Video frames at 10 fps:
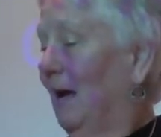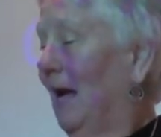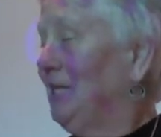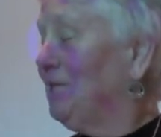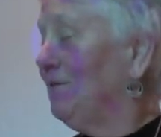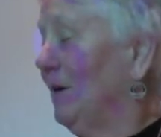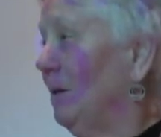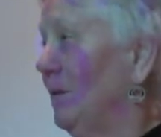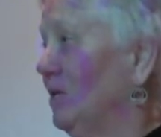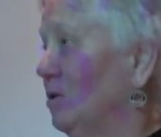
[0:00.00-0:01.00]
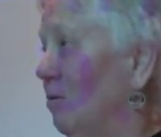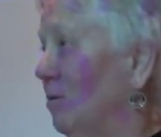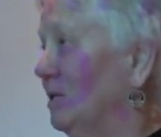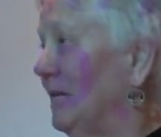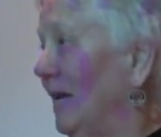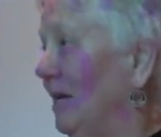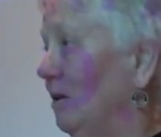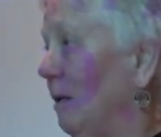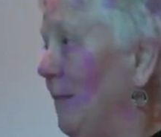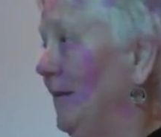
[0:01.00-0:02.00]
I just found these quotes,
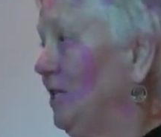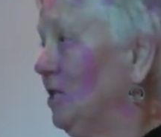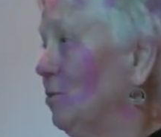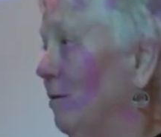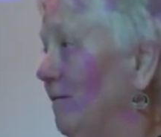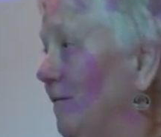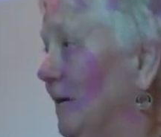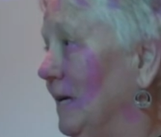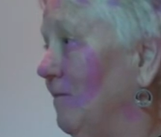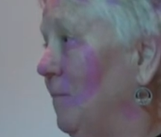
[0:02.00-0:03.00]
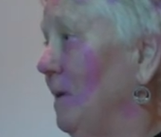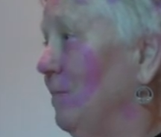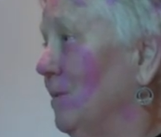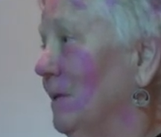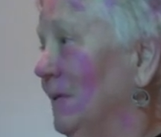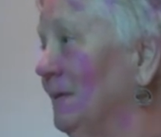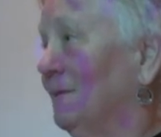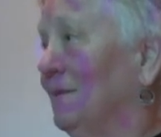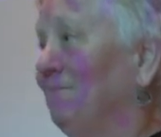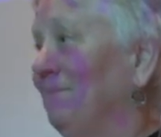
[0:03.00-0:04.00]
Danny, when they just were fun. People are
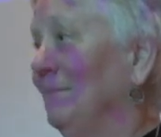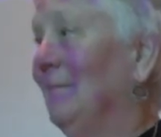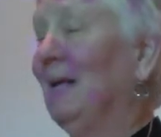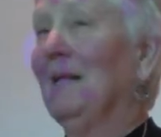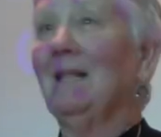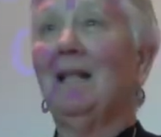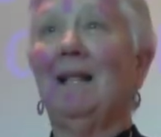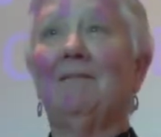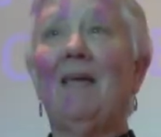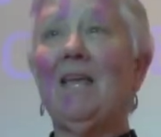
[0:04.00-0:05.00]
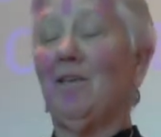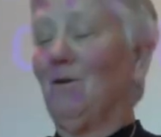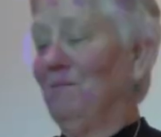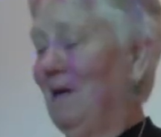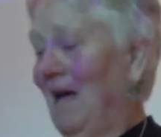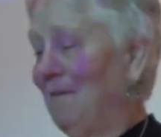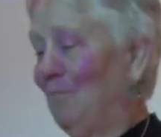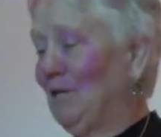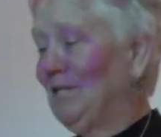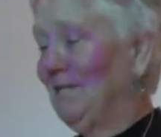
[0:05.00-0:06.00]
forgive you. Thank you. I
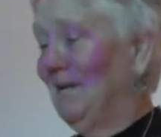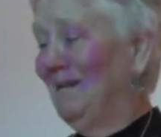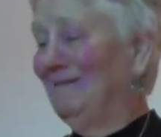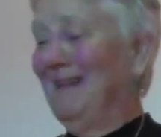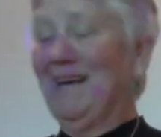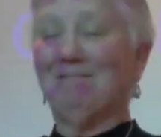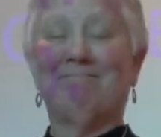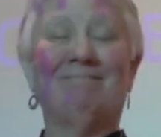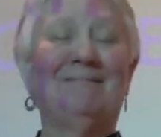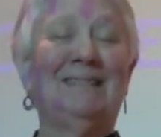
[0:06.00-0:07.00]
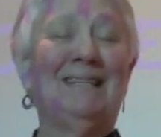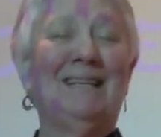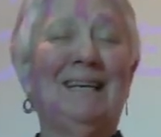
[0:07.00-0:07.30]
appreciate that.